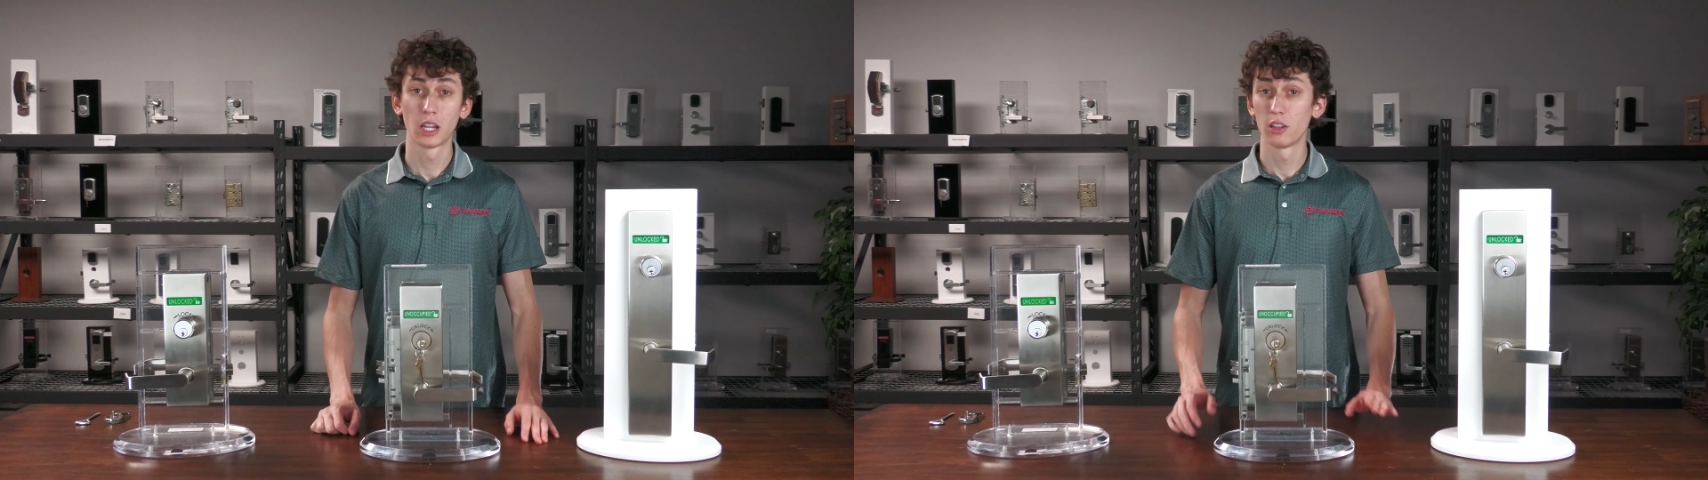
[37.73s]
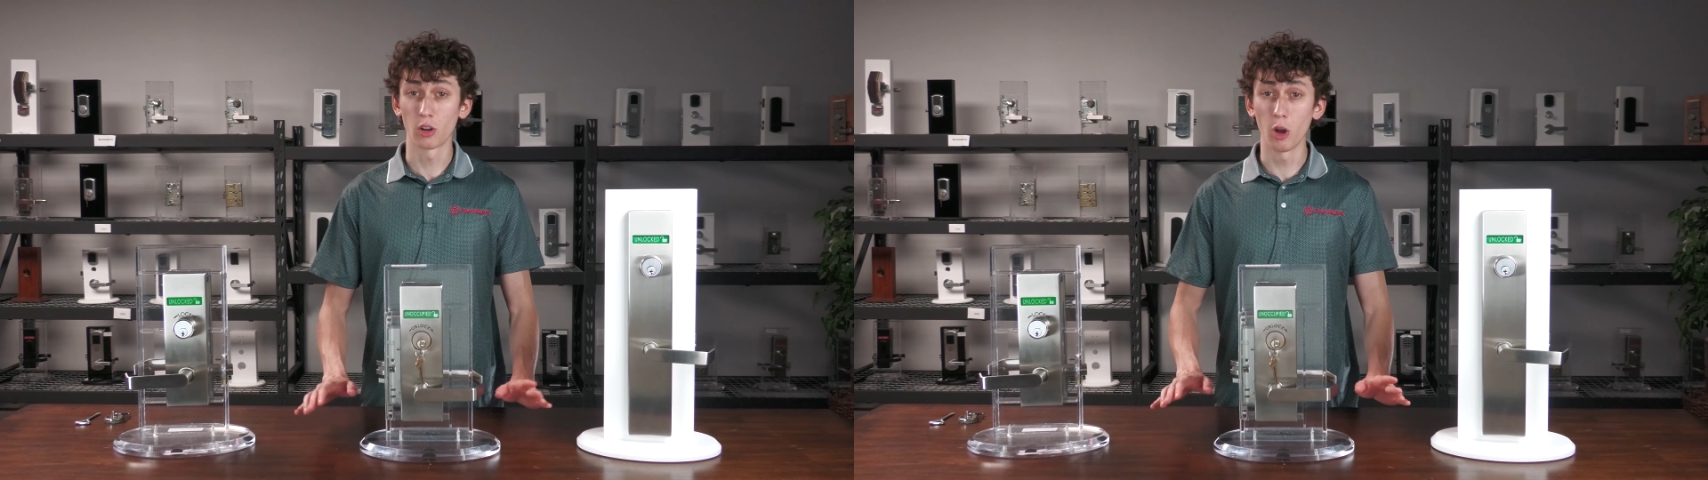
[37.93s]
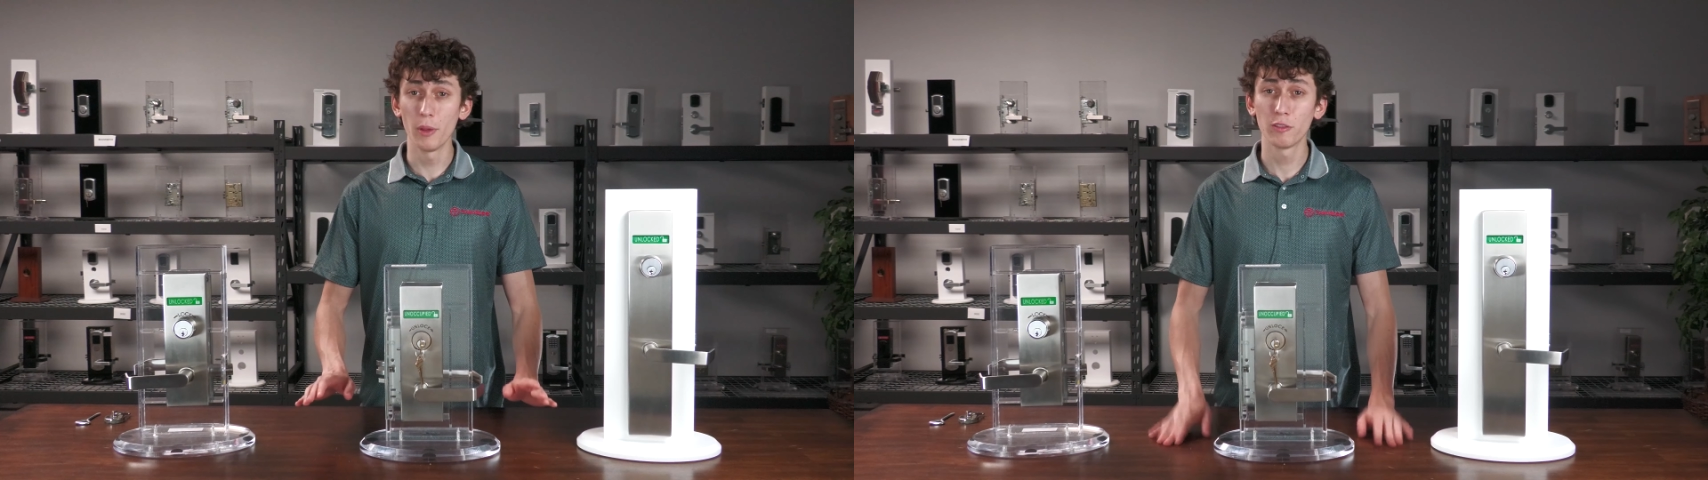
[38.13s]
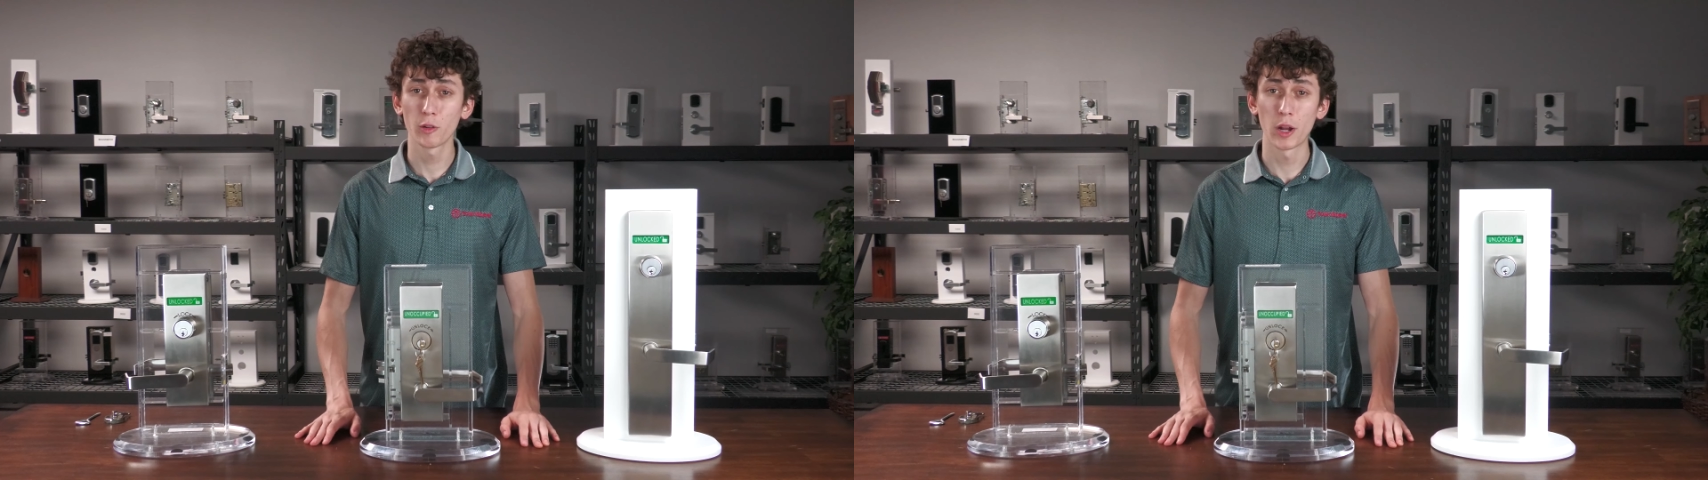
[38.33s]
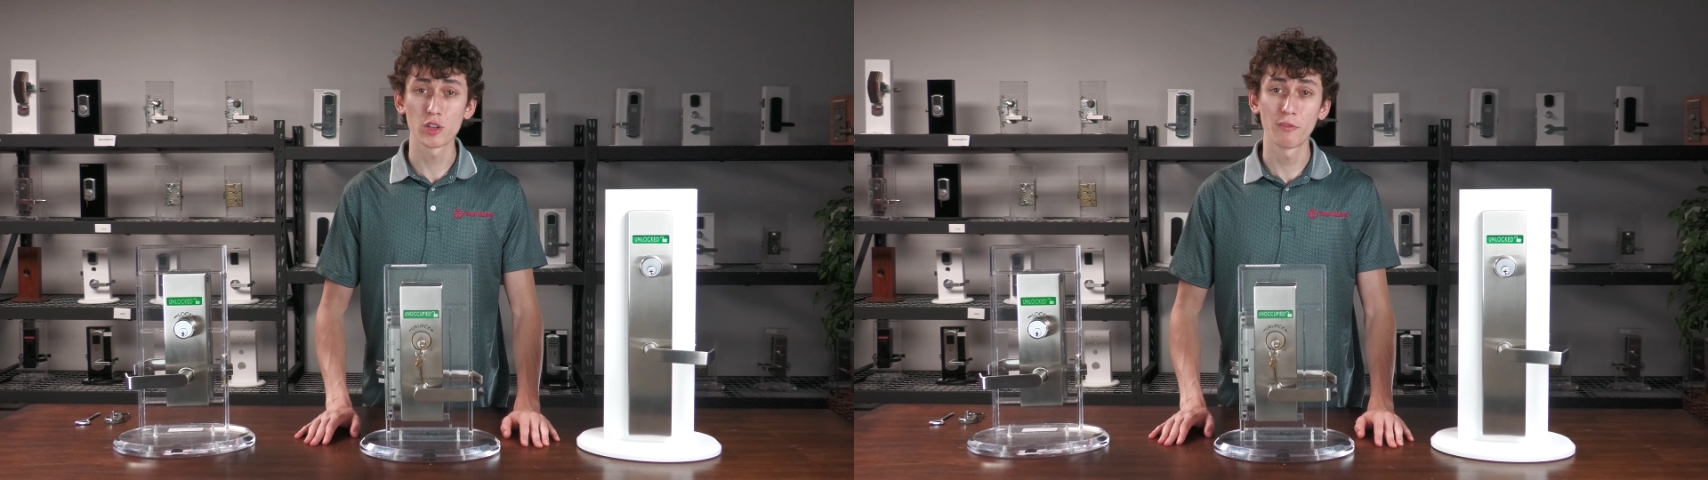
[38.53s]
They're all built for
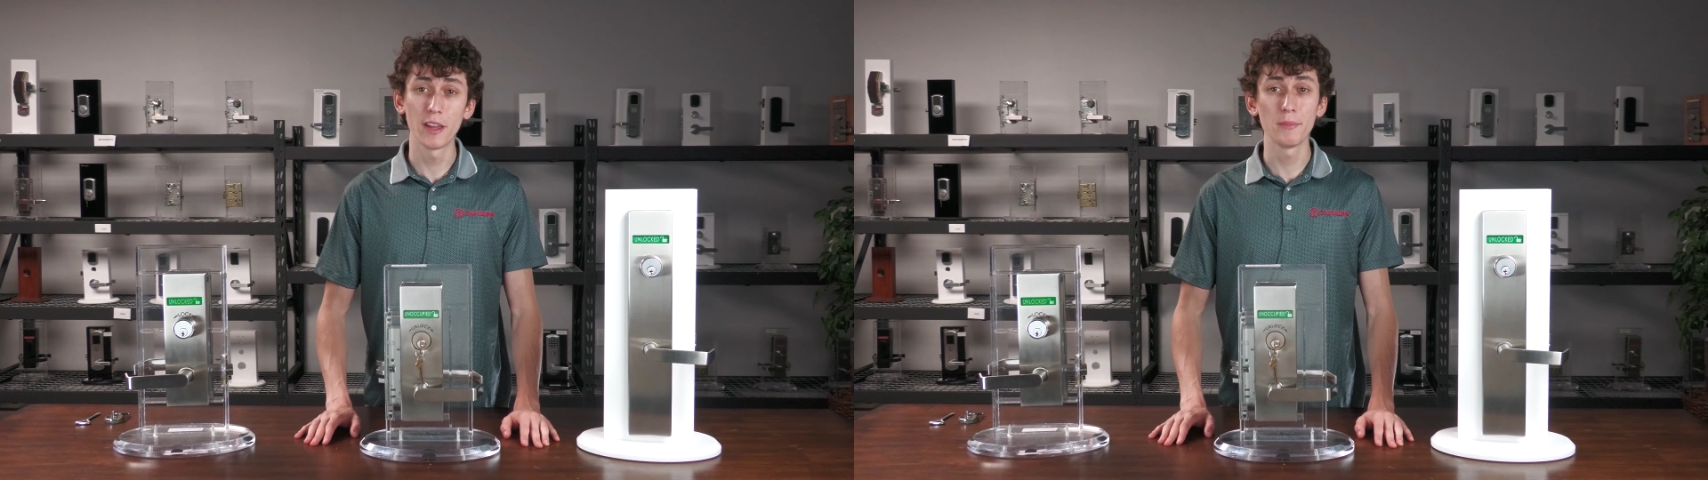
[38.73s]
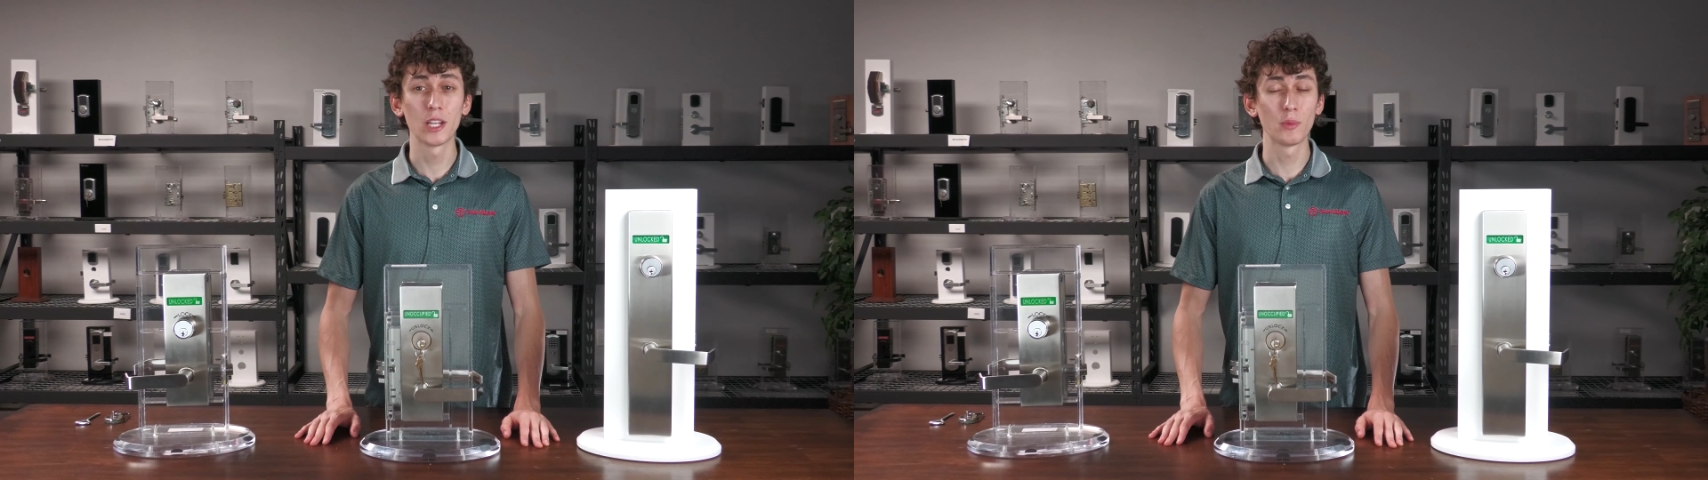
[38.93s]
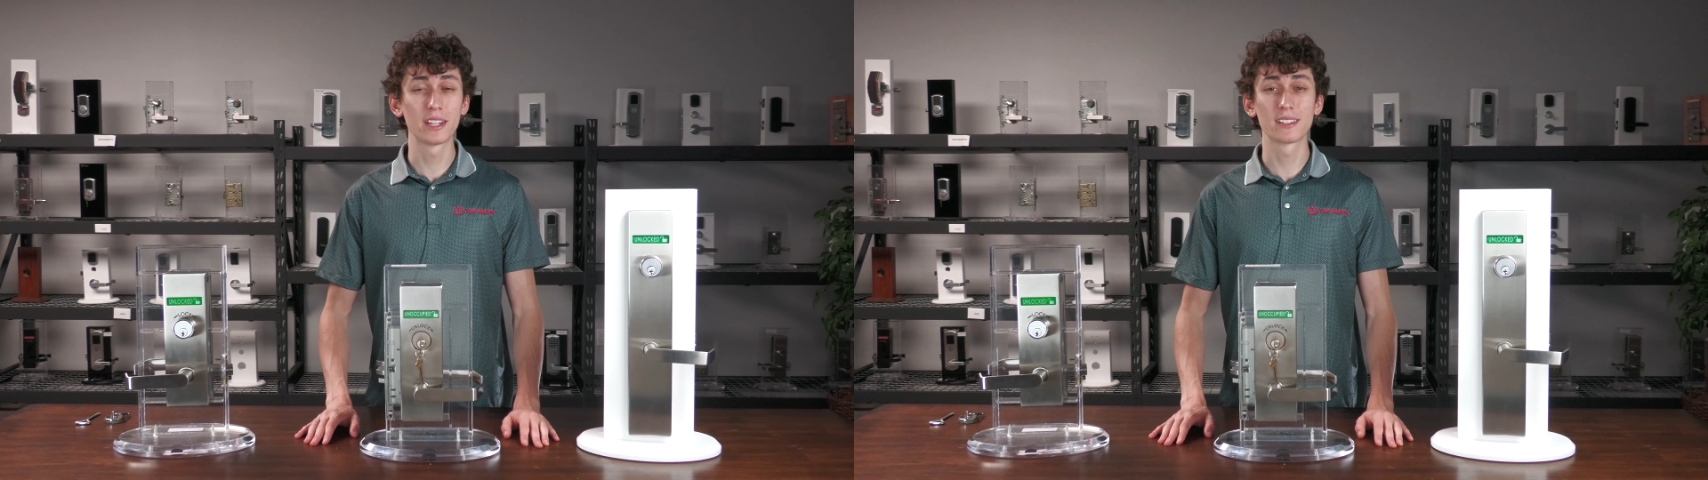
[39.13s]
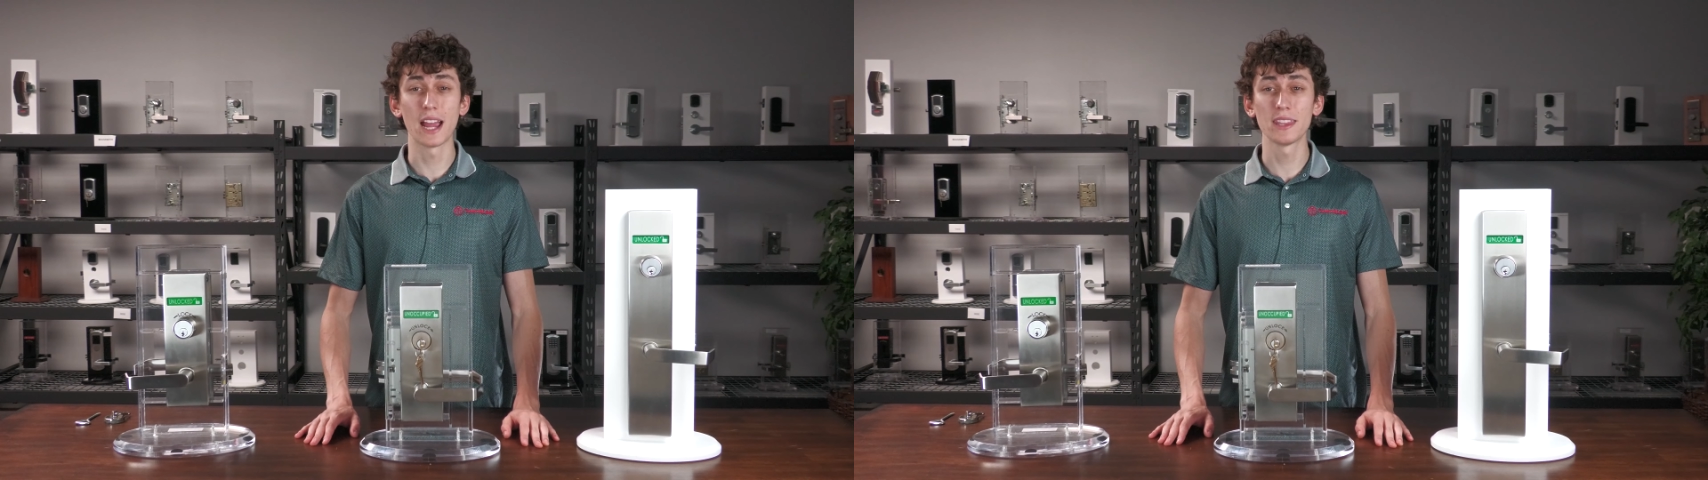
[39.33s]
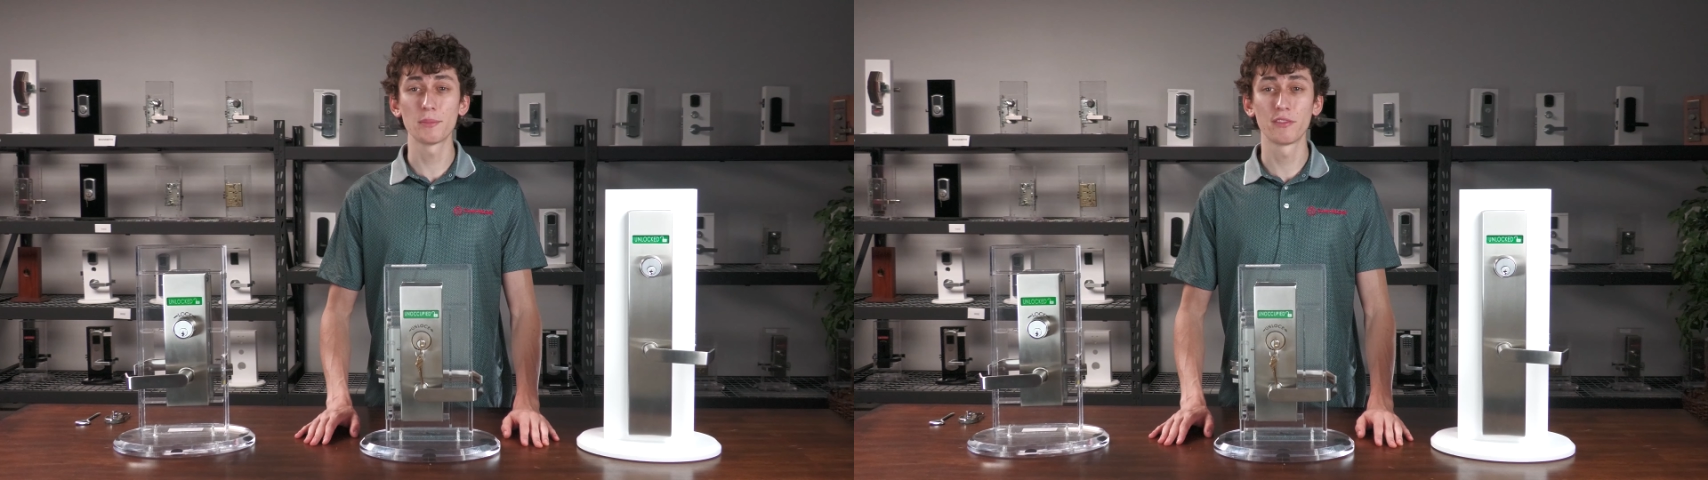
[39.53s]
retrofit, meaning we designed them